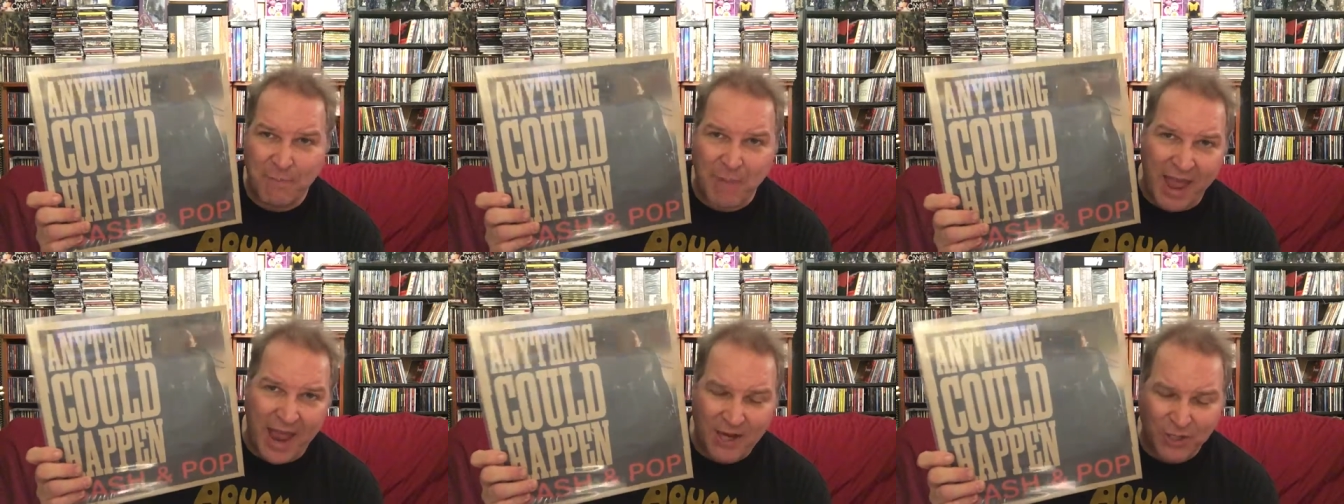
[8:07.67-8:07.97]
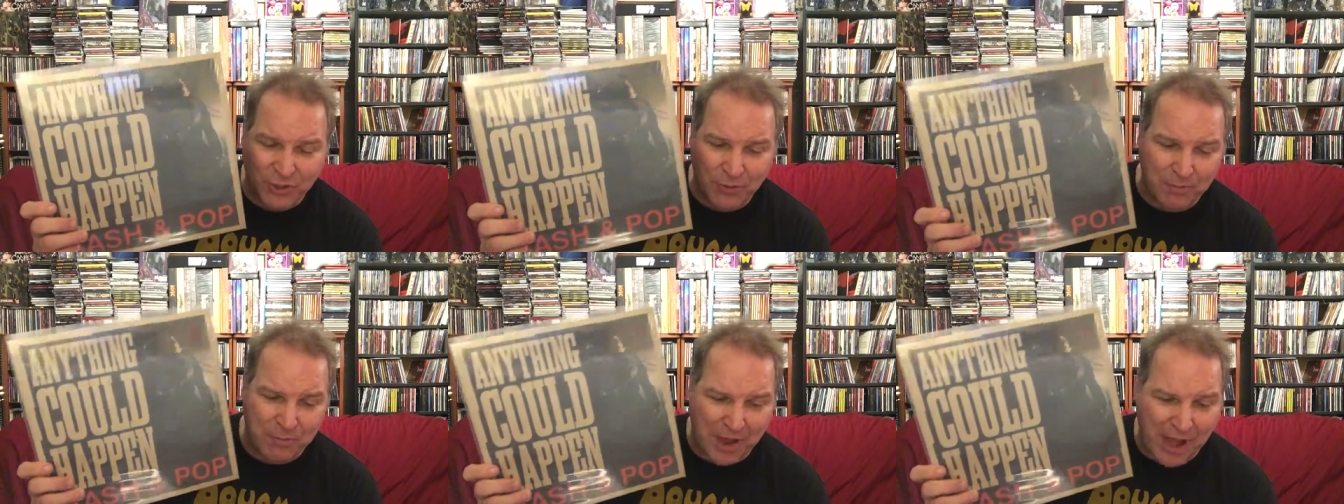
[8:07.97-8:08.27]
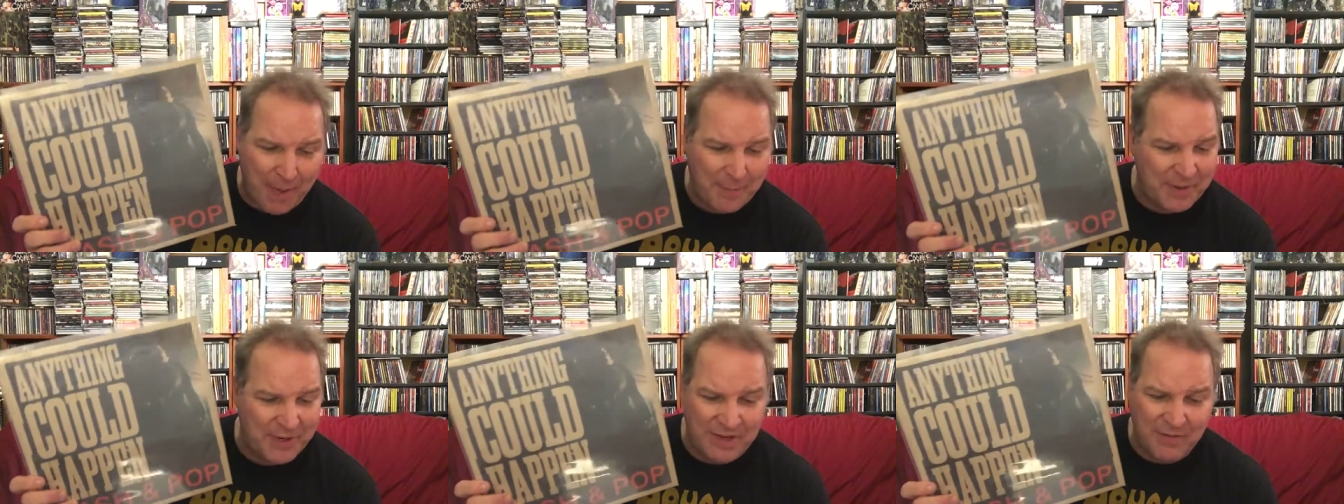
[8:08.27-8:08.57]
Bash and
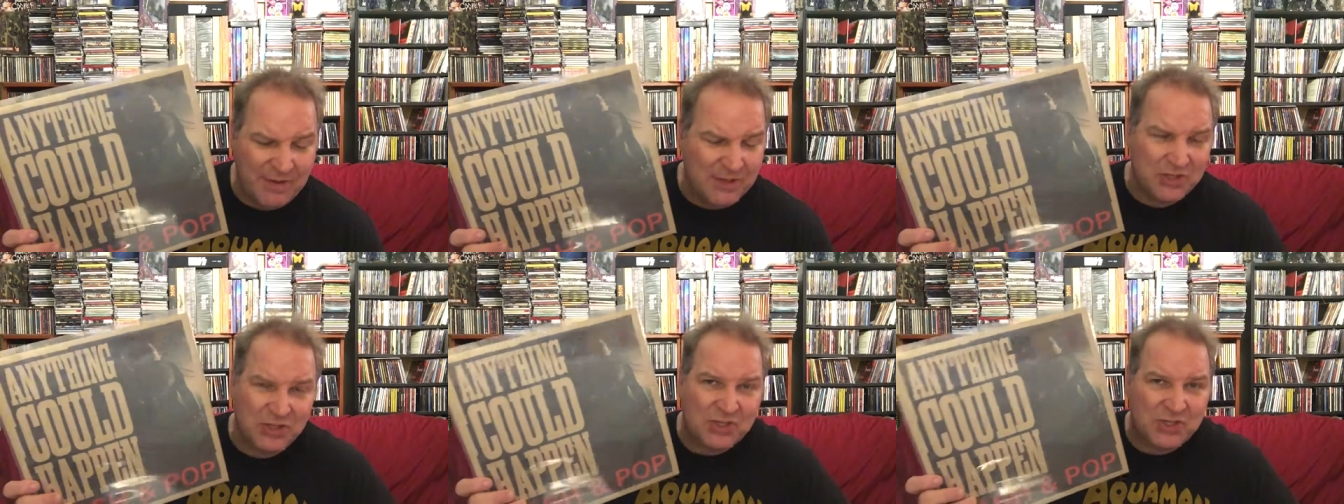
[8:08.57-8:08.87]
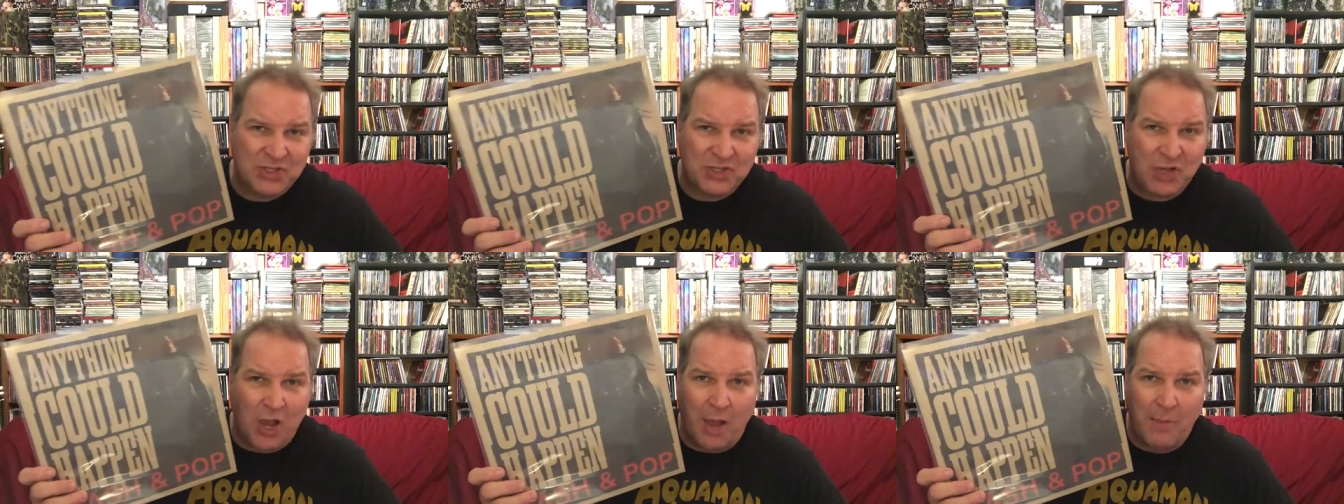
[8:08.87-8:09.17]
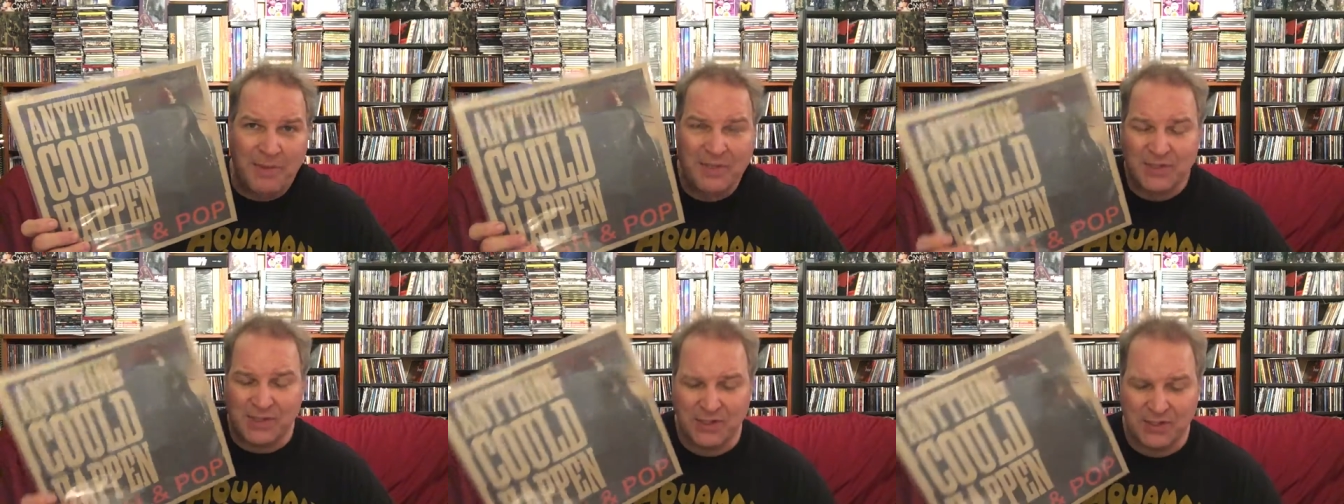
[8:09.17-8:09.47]
Pop and even just
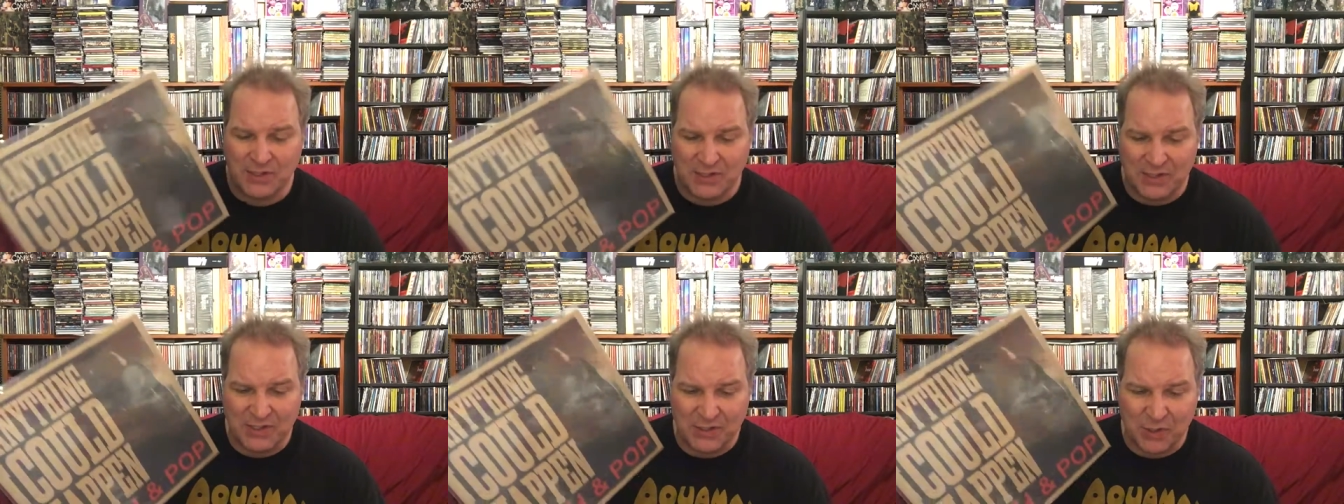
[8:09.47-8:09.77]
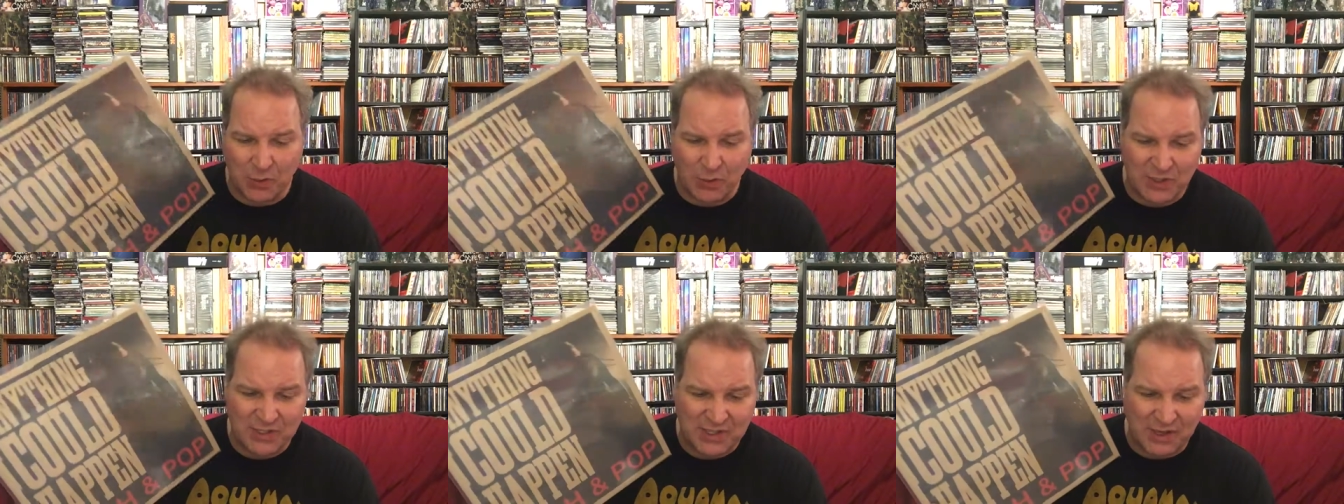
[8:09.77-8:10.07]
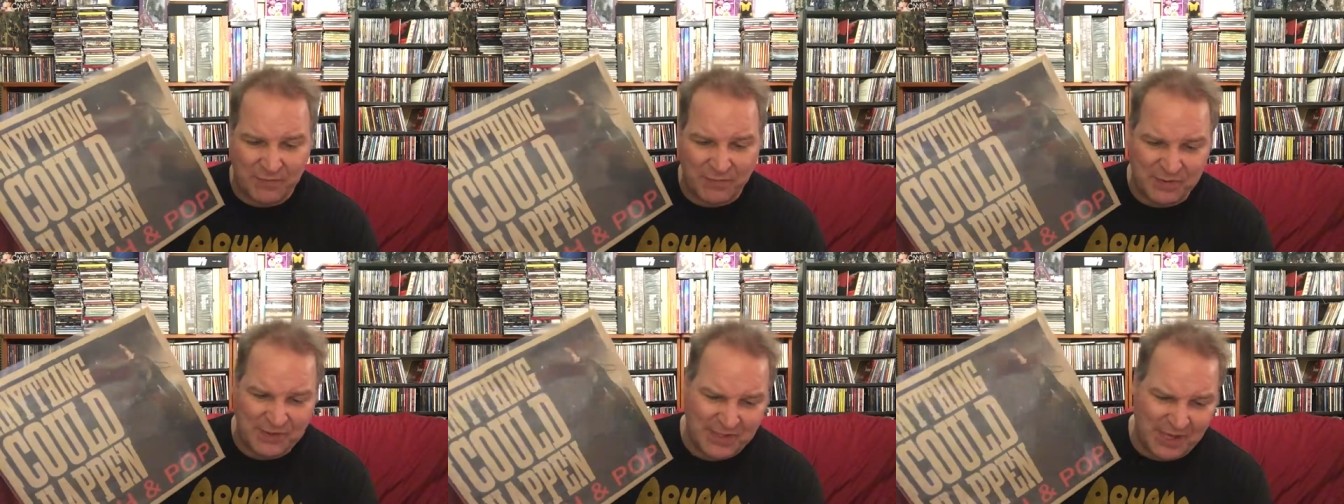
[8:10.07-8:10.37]
Tommy Stinson's solo
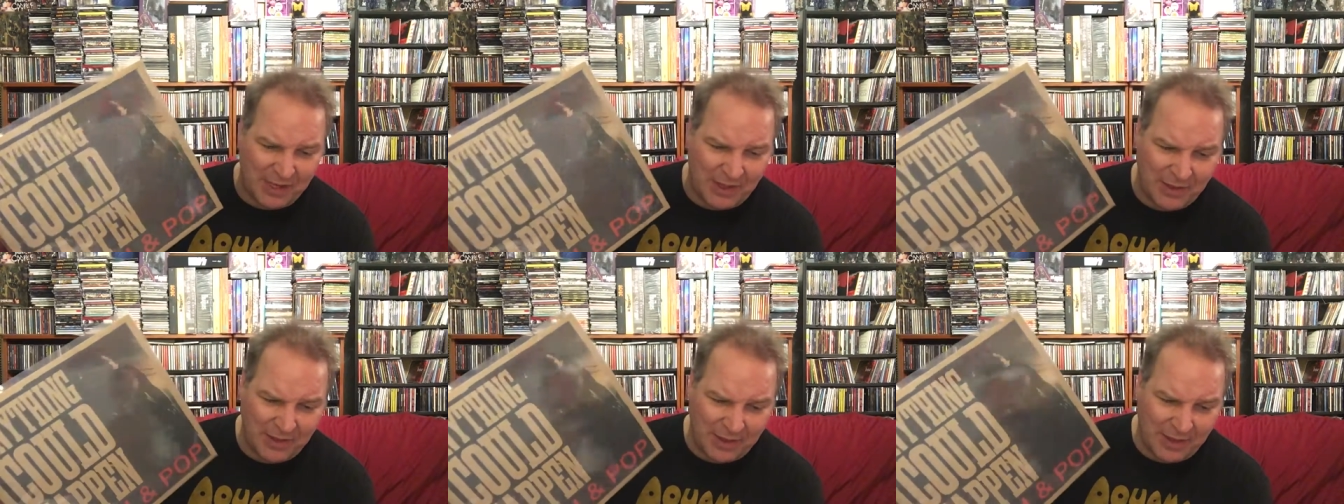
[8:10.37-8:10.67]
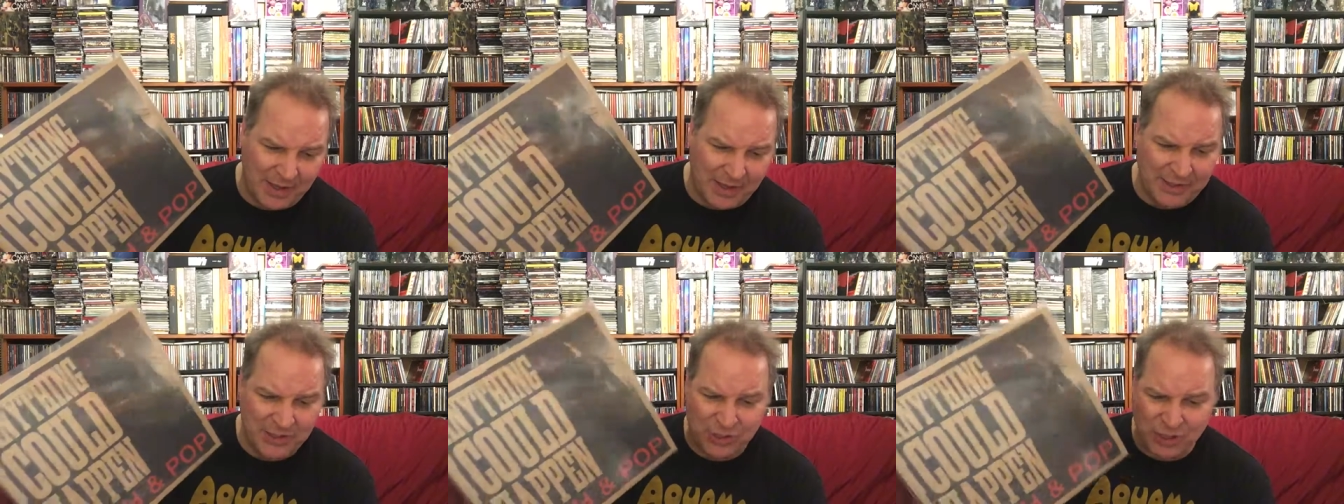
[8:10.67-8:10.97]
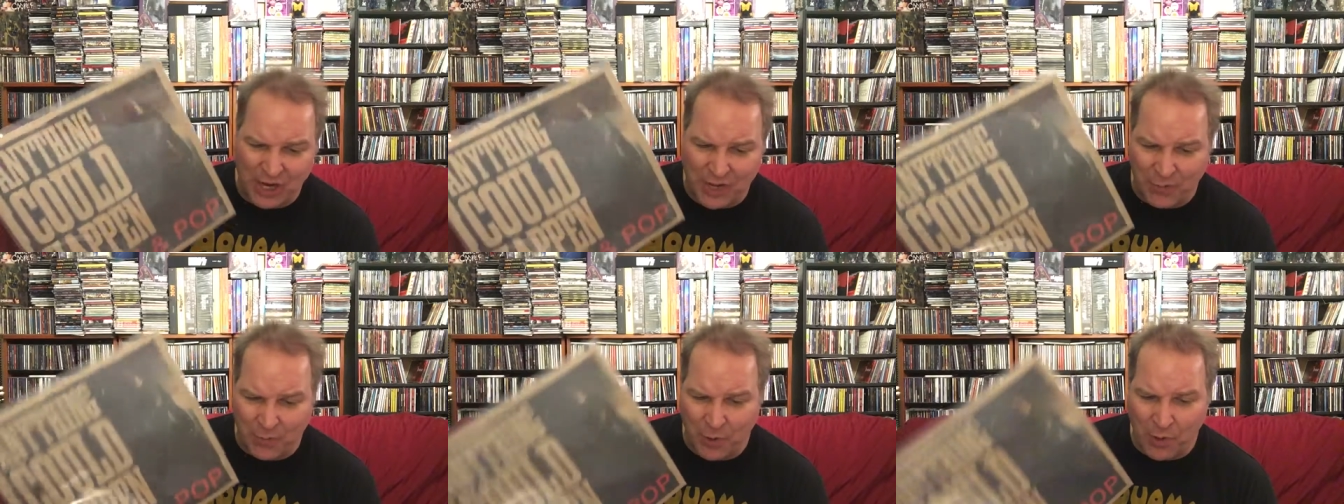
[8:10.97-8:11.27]
stuff in
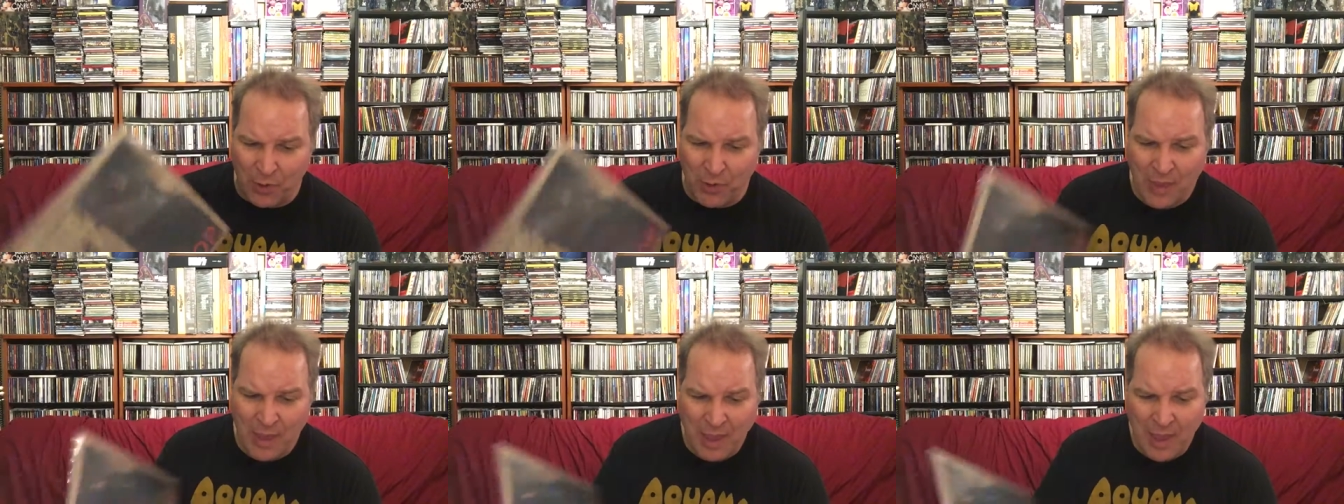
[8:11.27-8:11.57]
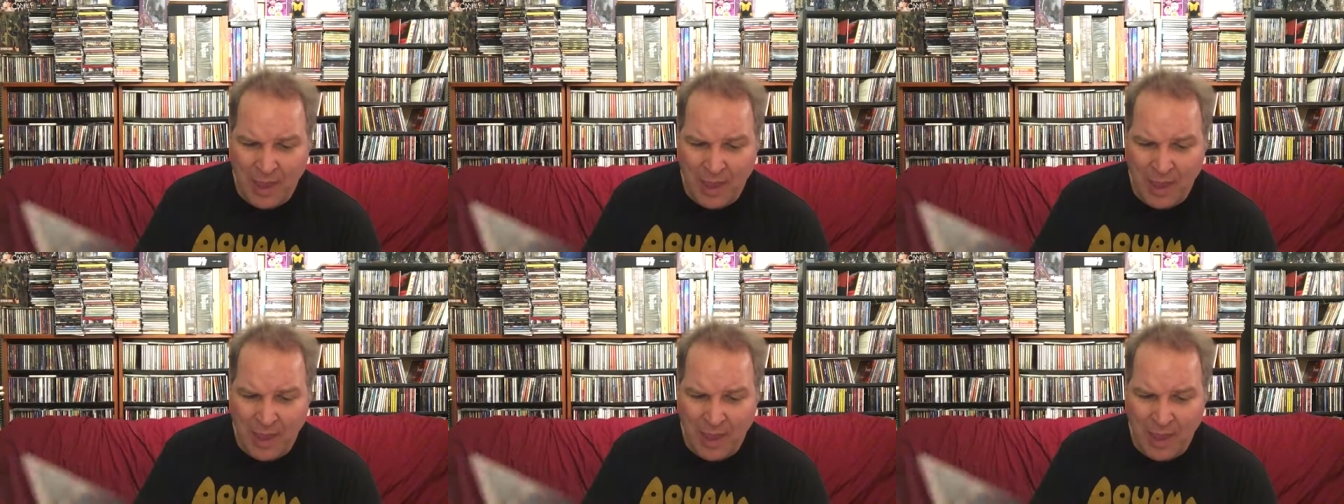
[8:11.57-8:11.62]
general.